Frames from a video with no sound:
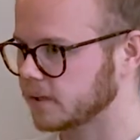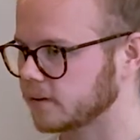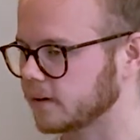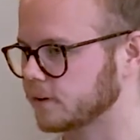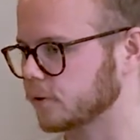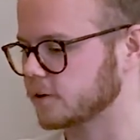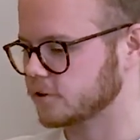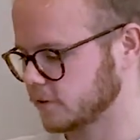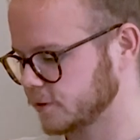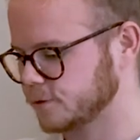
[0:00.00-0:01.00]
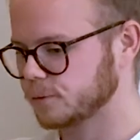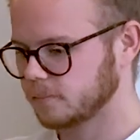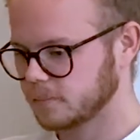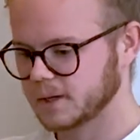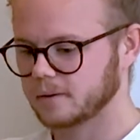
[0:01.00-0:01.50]
and that question is,
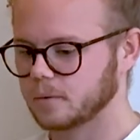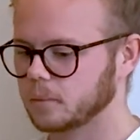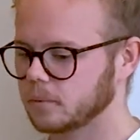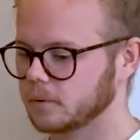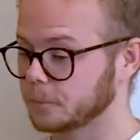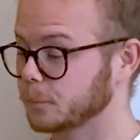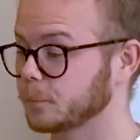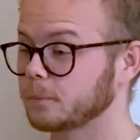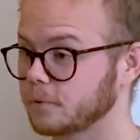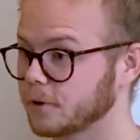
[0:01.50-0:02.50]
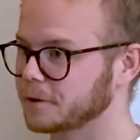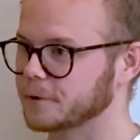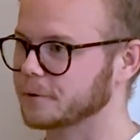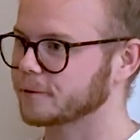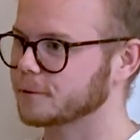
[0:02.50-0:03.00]
I'm very
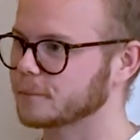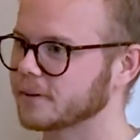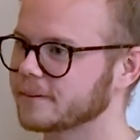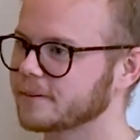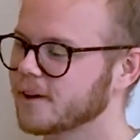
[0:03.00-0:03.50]
curious about it.